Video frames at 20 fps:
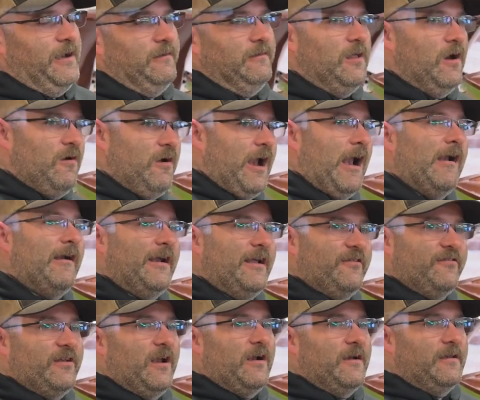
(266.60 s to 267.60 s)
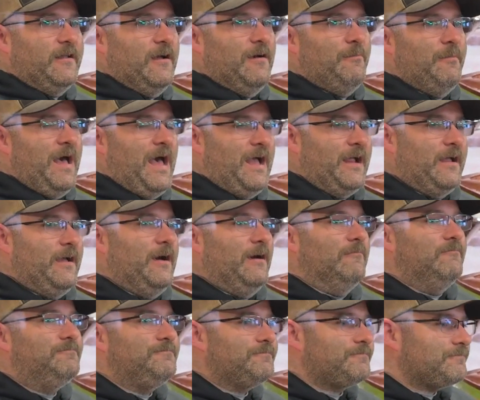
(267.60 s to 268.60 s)
your lower areas start to come back
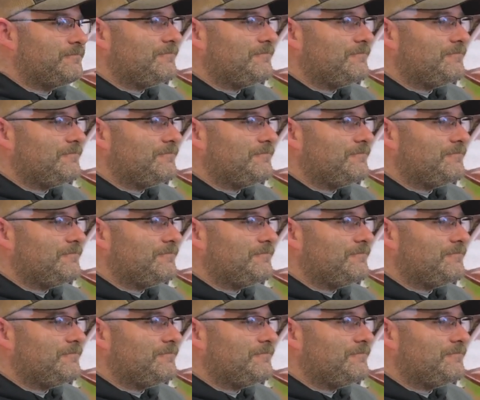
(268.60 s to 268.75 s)
up.